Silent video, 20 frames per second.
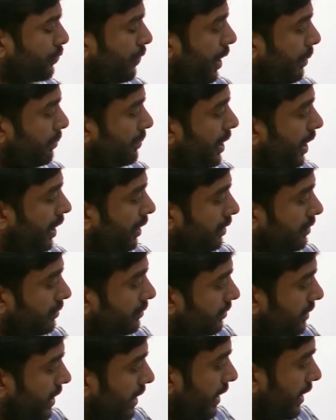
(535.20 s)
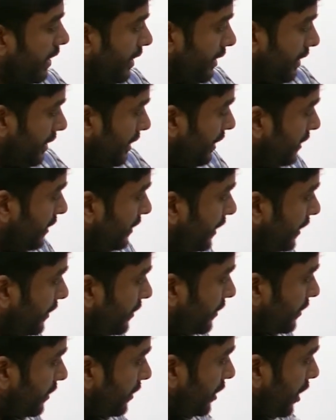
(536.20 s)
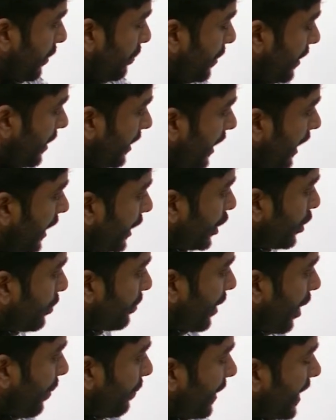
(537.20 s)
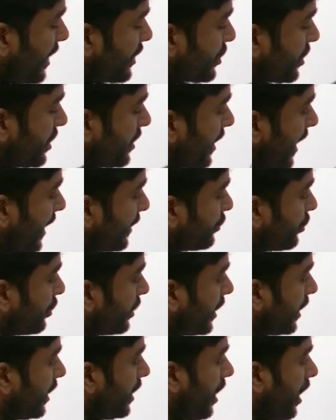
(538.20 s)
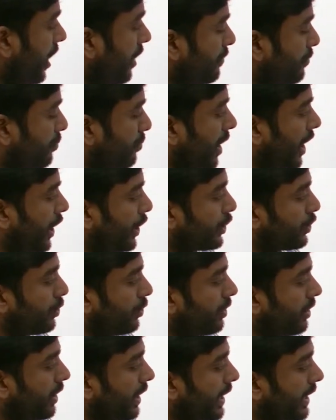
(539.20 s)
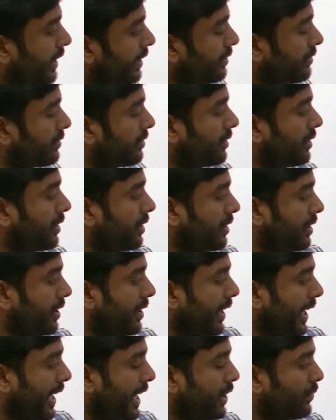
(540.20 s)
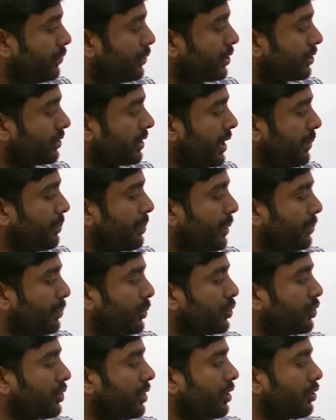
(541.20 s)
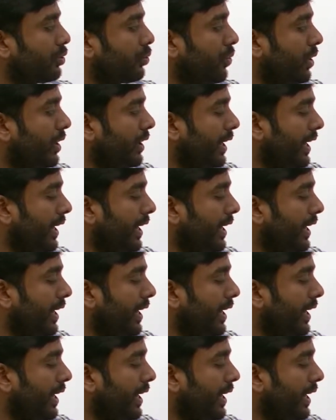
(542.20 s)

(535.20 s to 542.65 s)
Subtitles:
formula, the relative population density of molecule is inversely proportional to what?